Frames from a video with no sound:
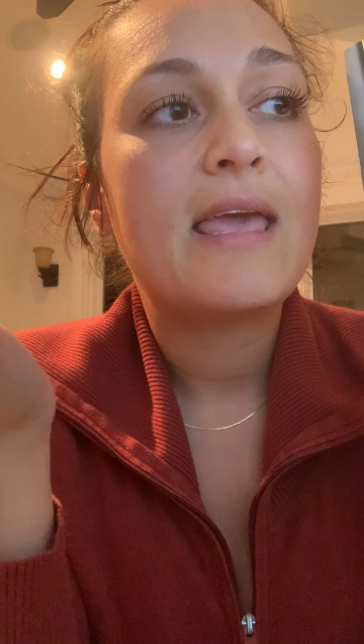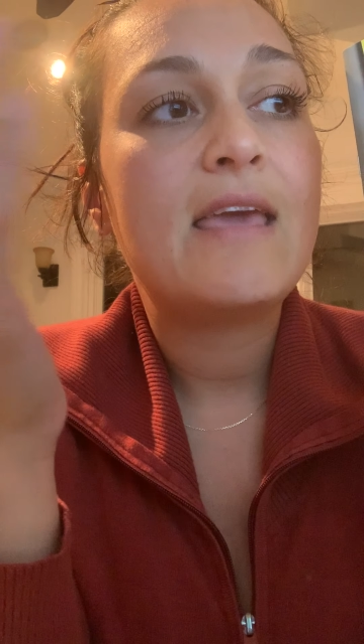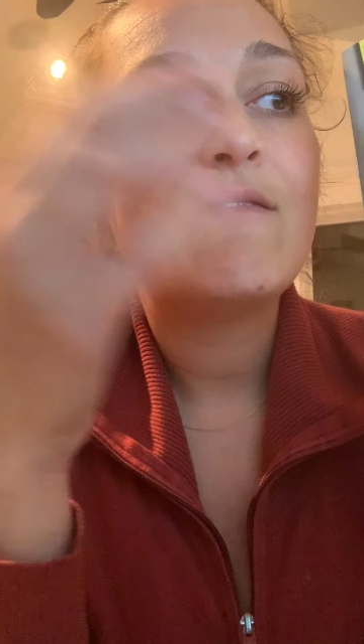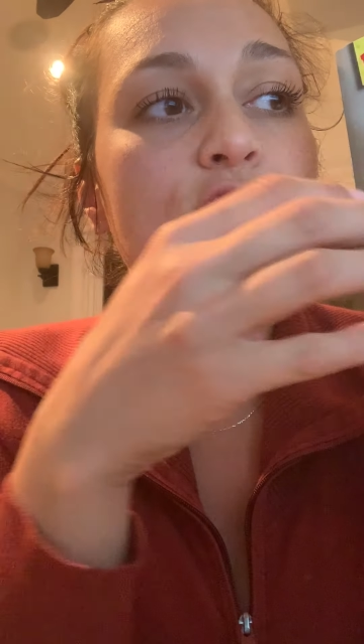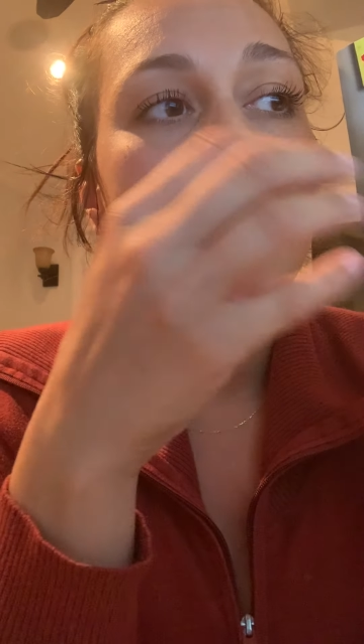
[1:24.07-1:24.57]

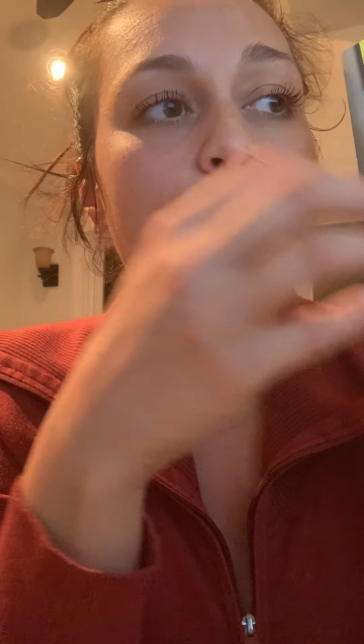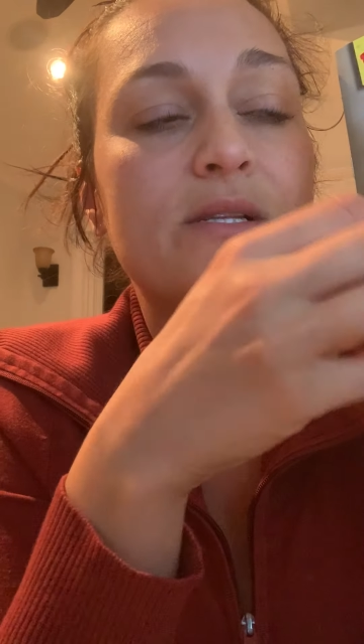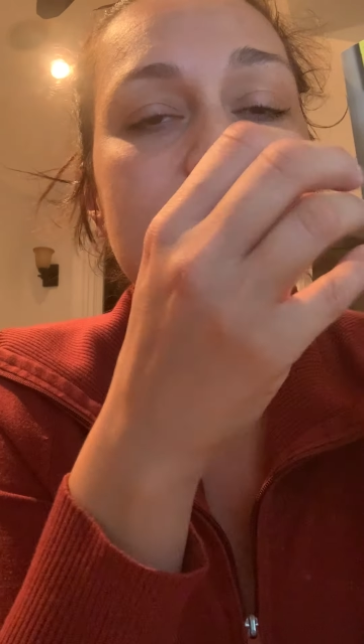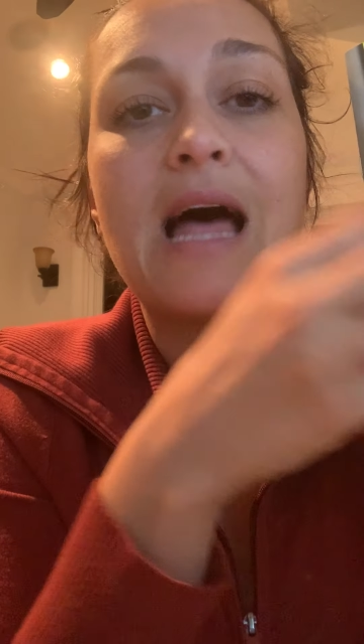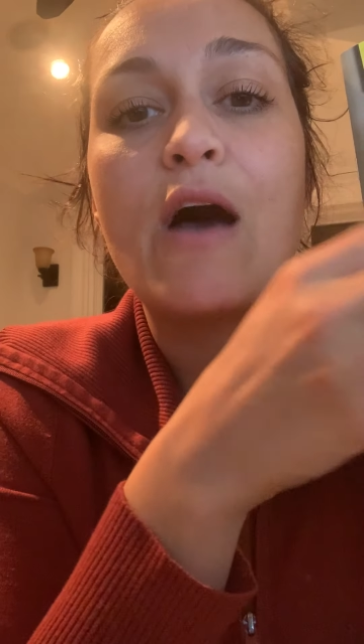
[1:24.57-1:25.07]
even though
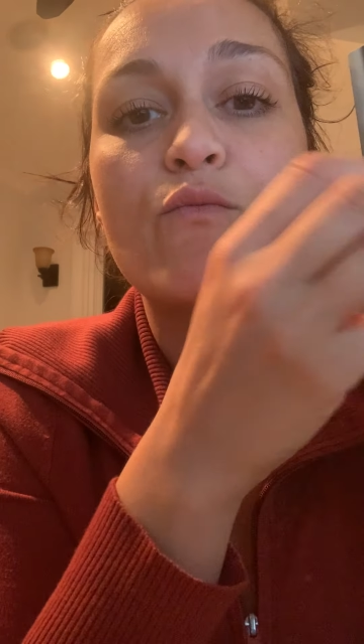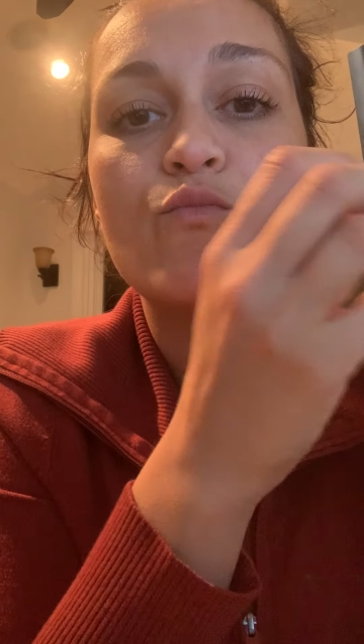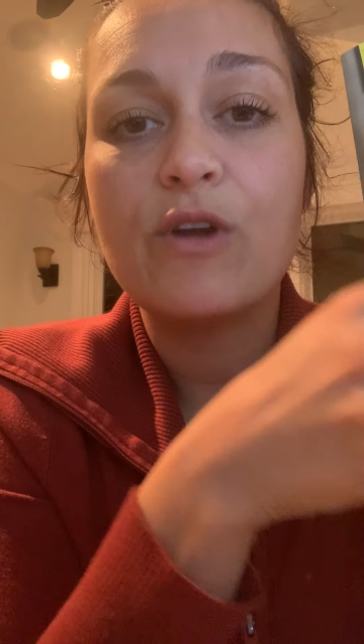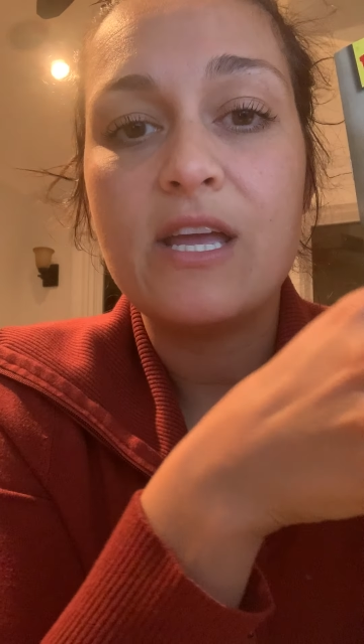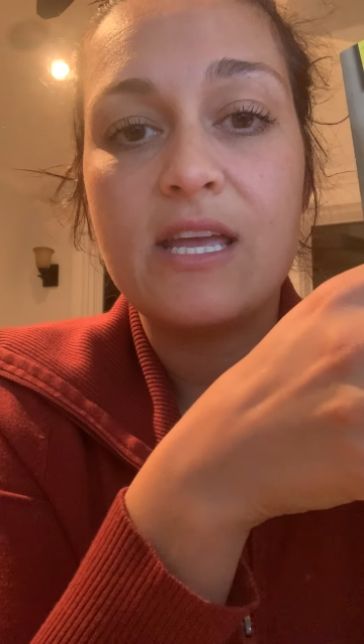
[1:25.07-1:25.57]
it's not
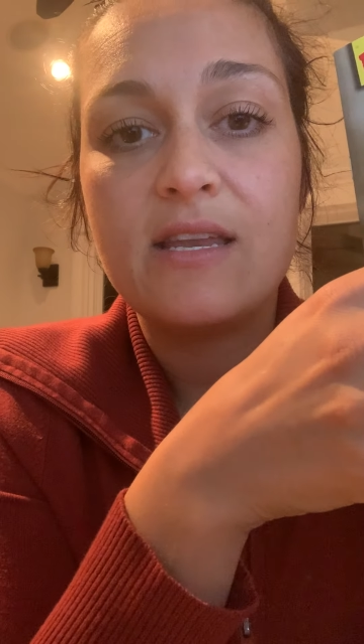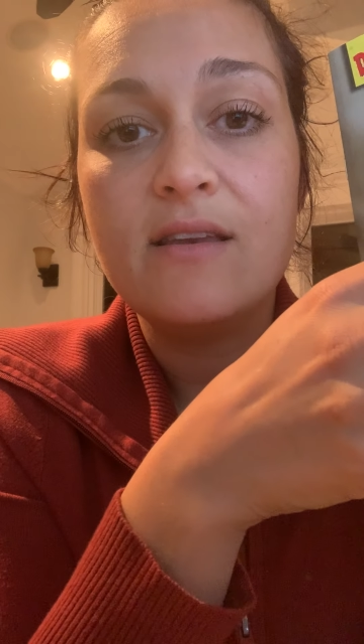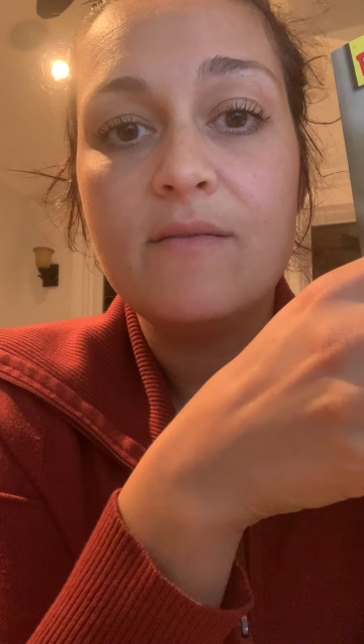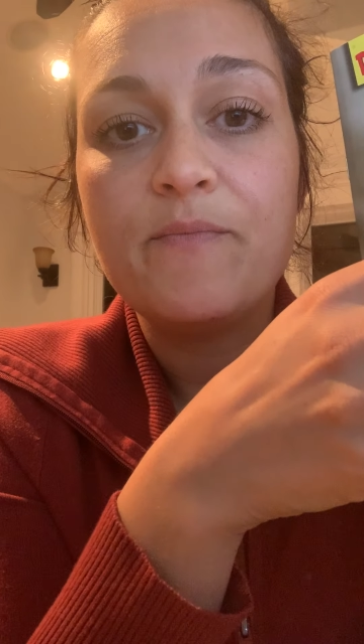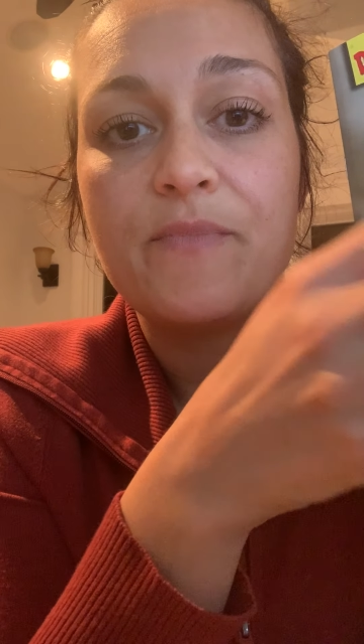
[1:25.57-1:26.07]

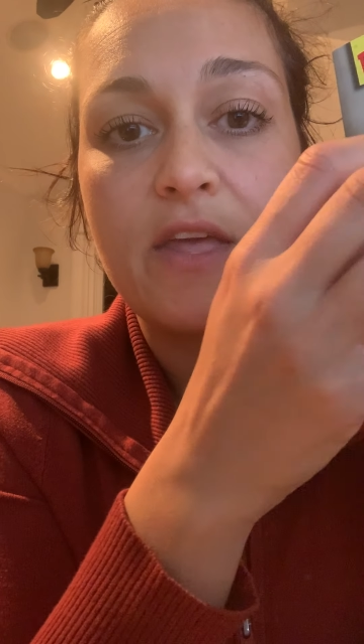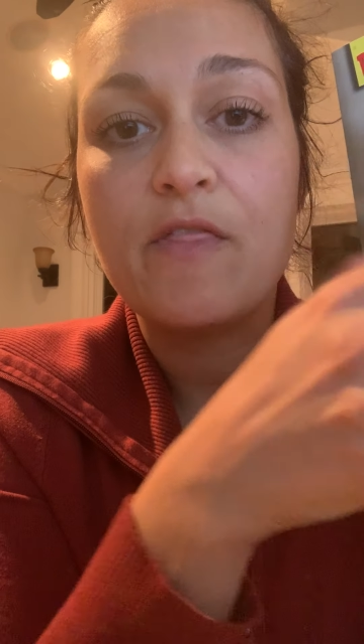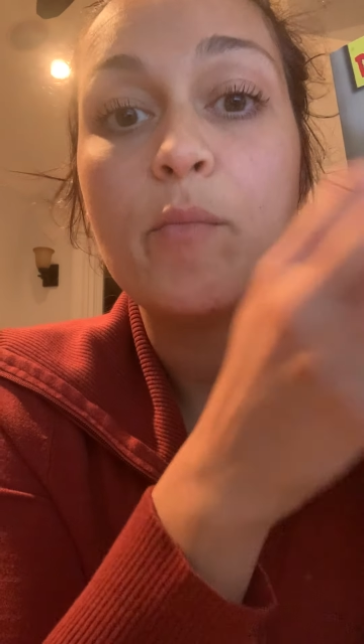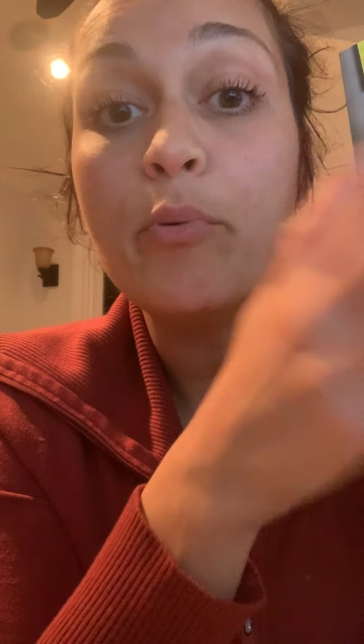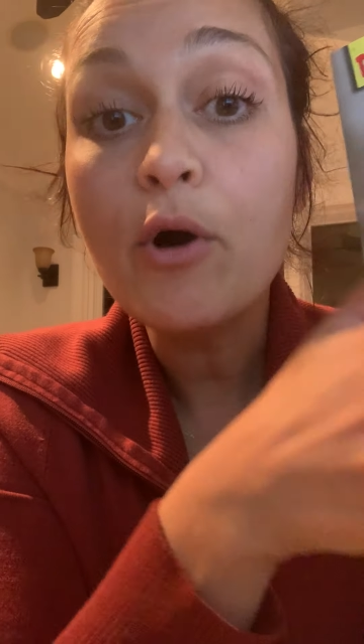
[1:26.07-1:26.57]
written
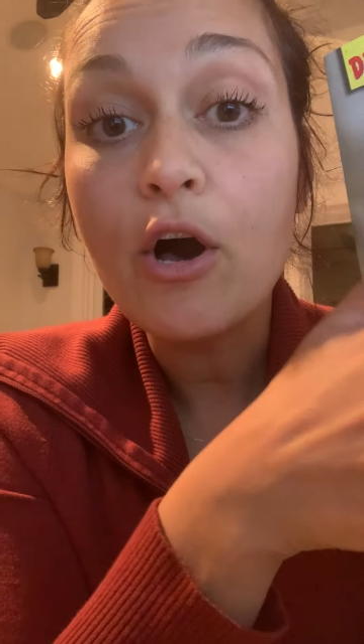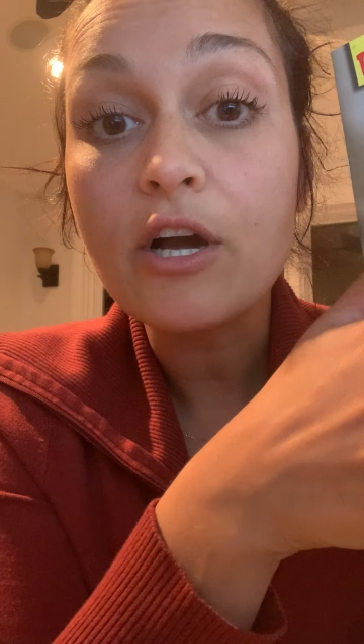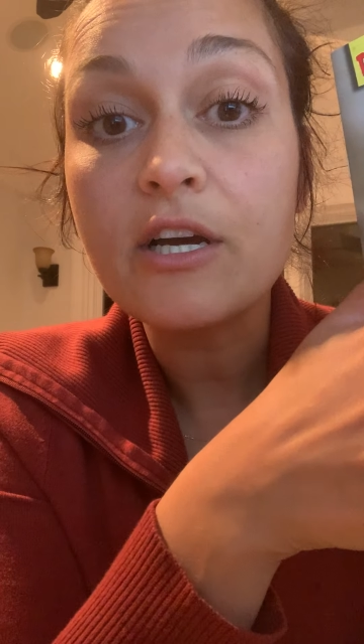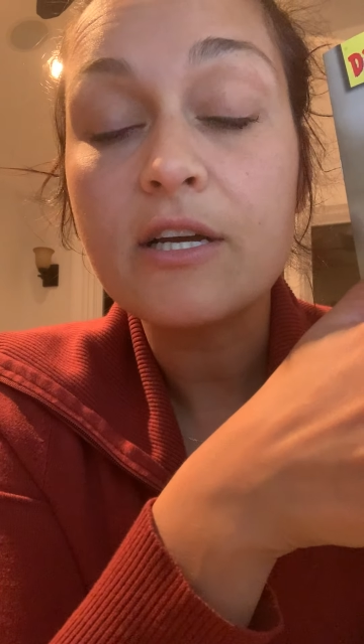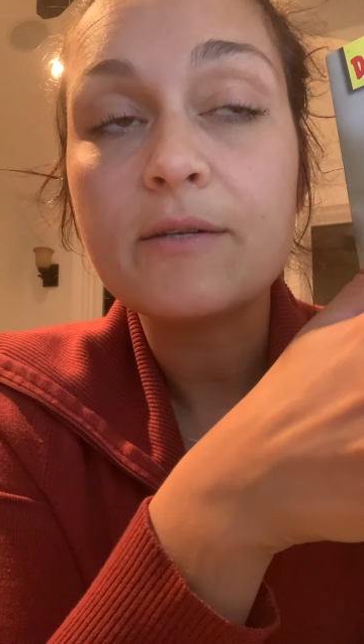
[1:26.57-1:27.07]
in the
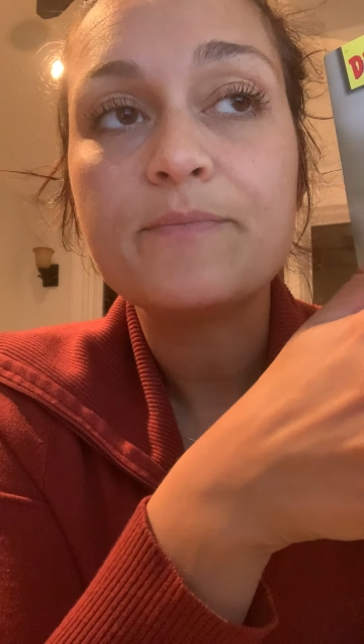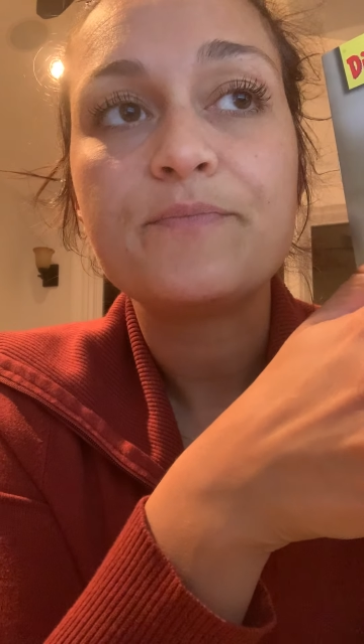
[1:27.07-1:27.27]
book,